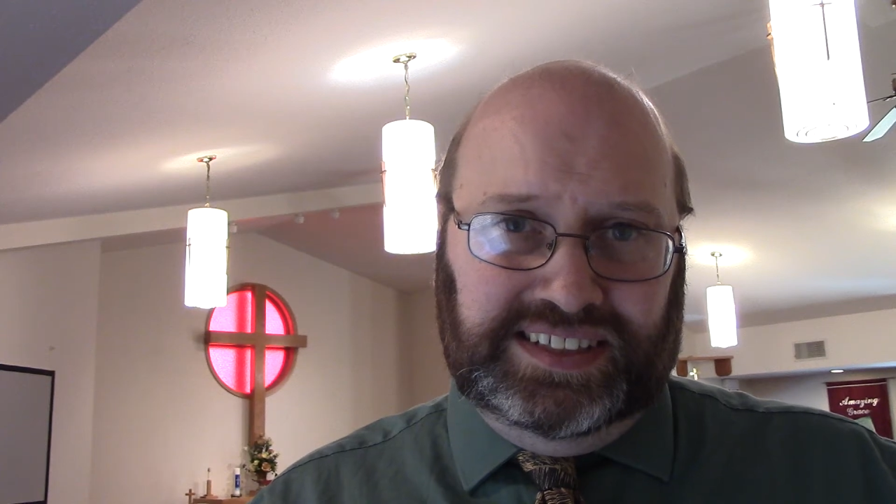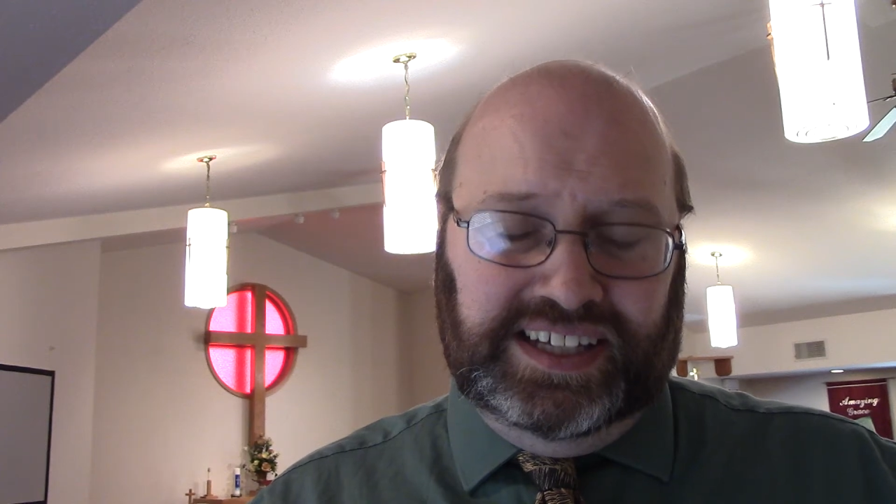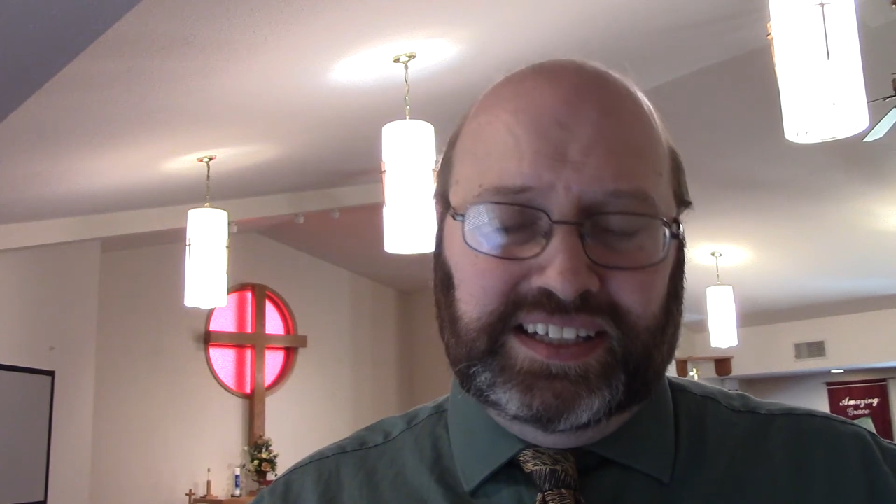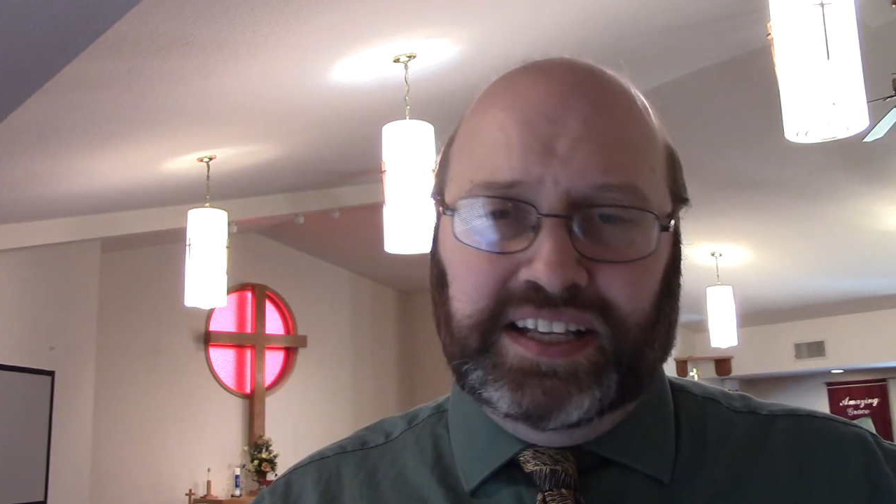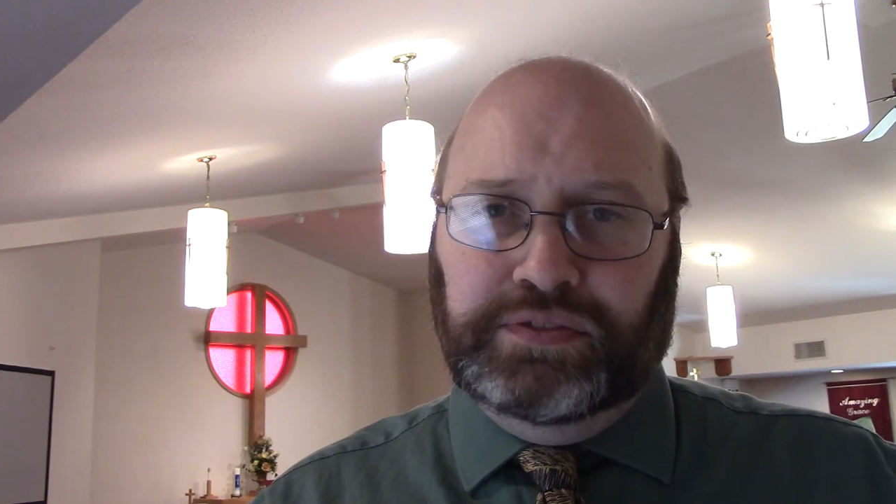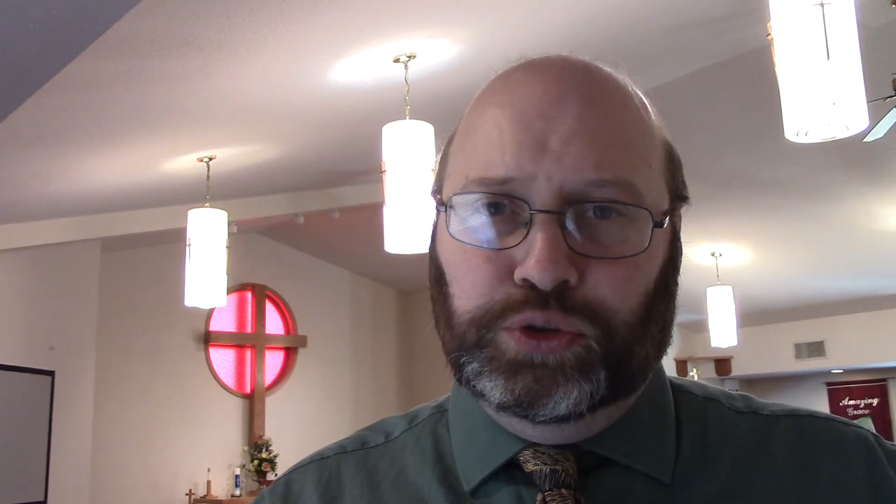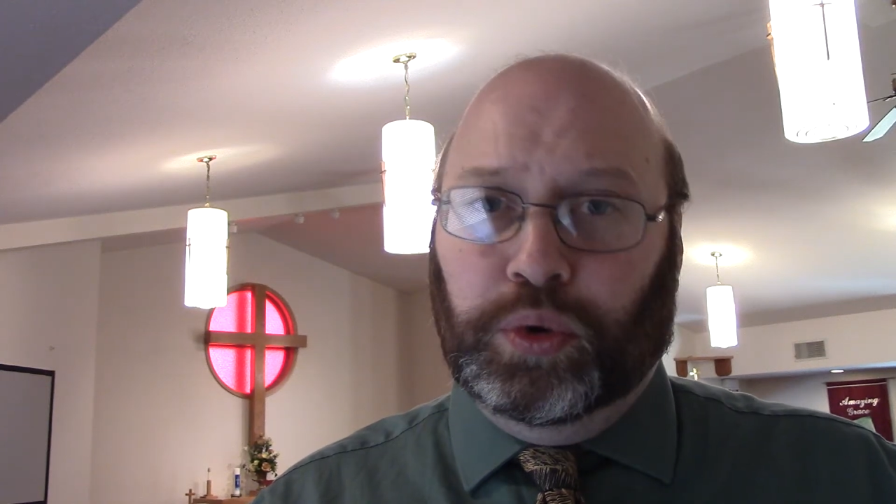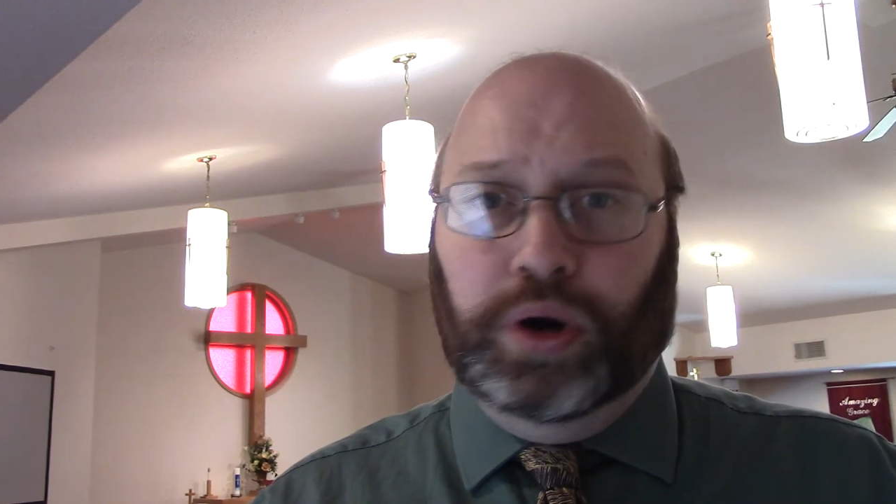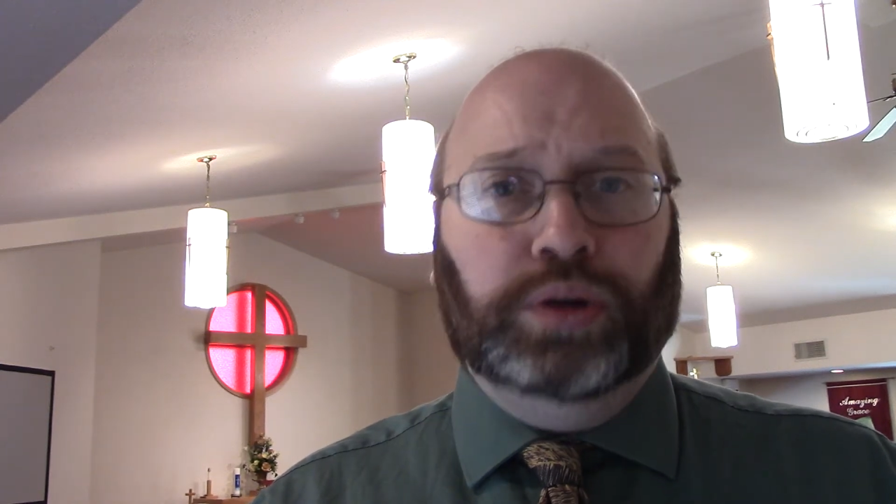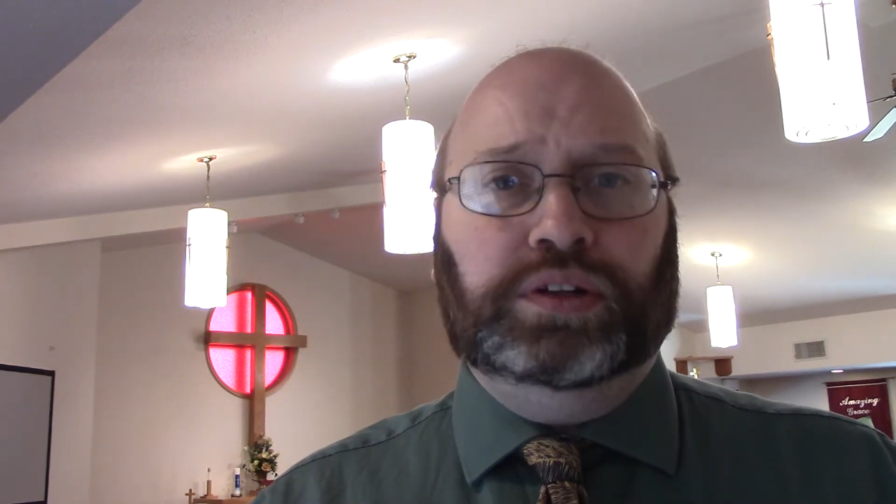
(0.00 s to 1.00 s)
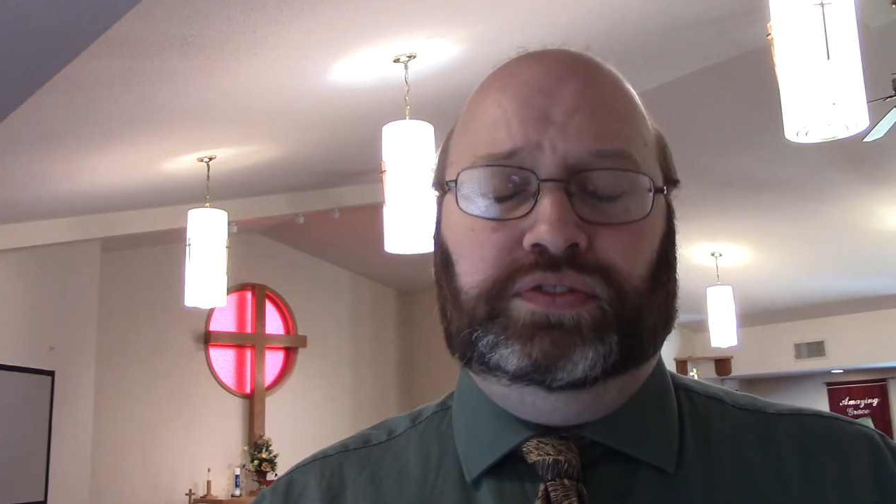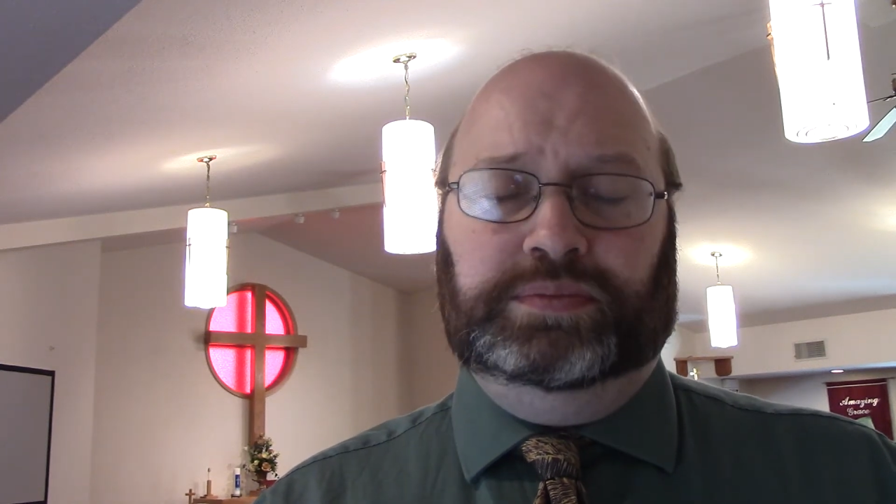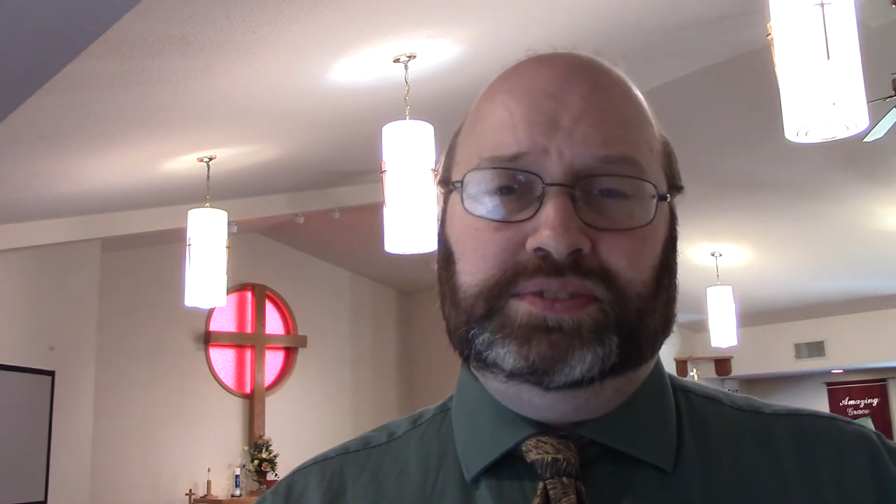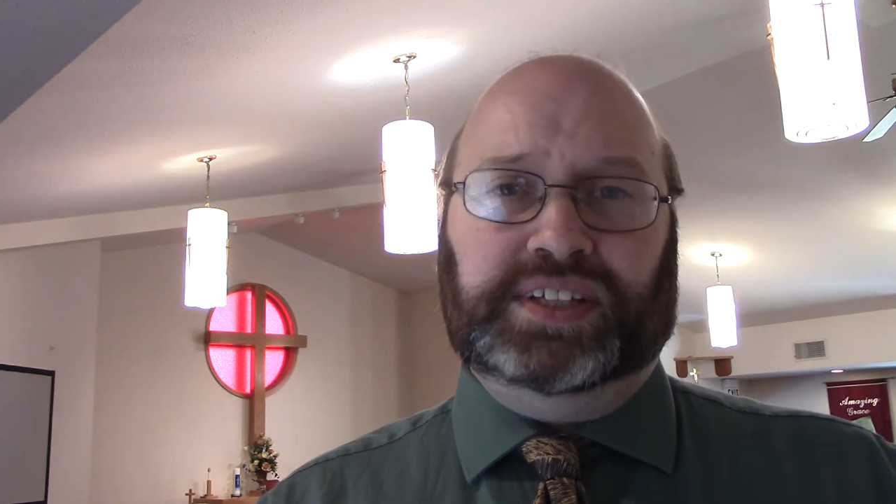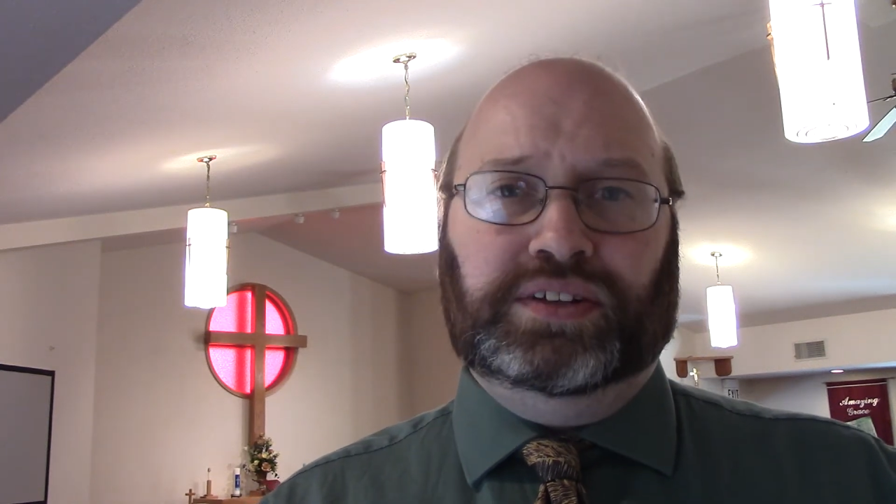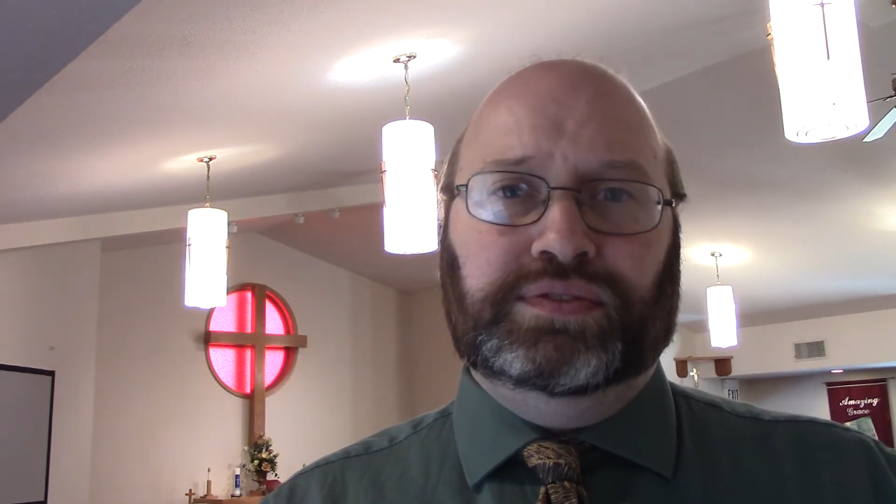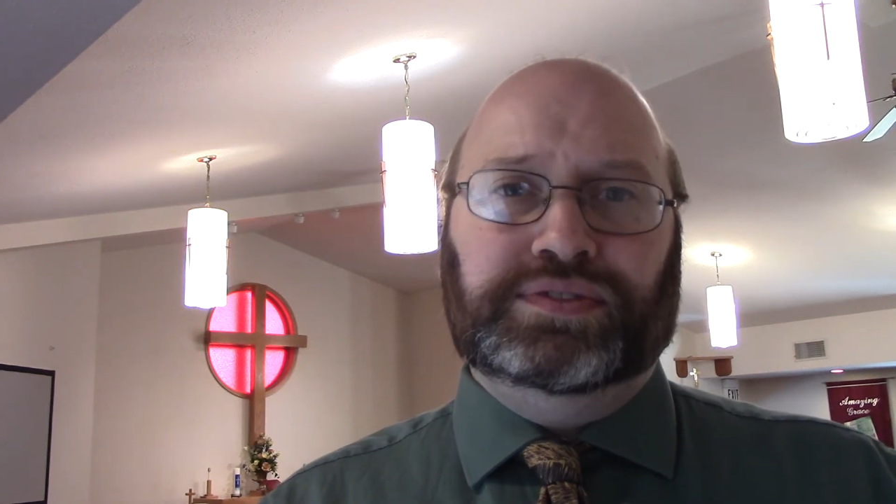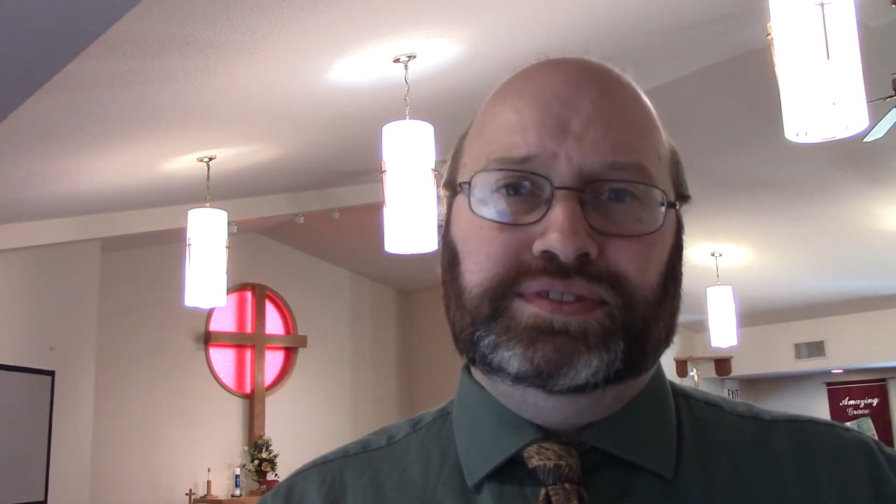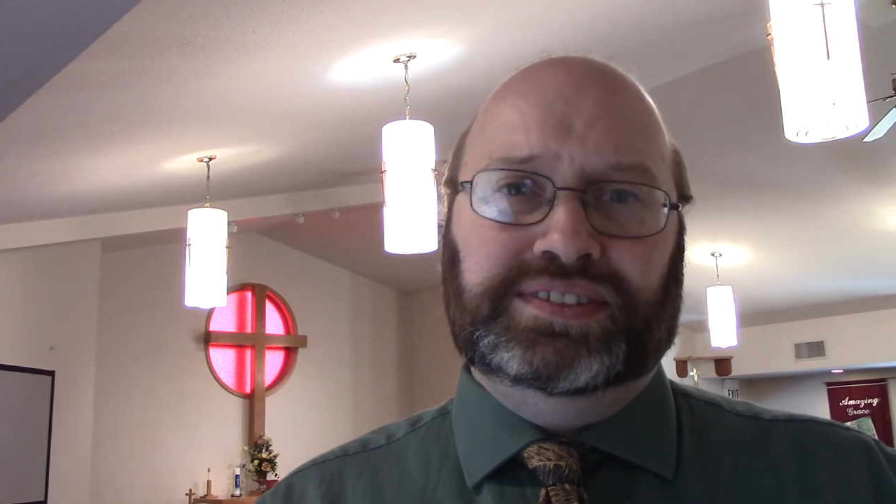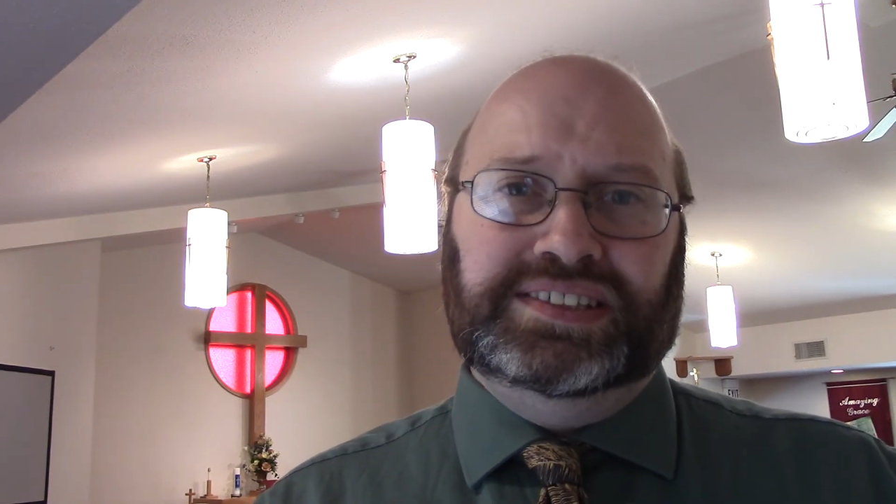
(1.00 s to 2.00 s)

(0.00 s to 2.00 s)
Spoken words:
and gave you all of himself.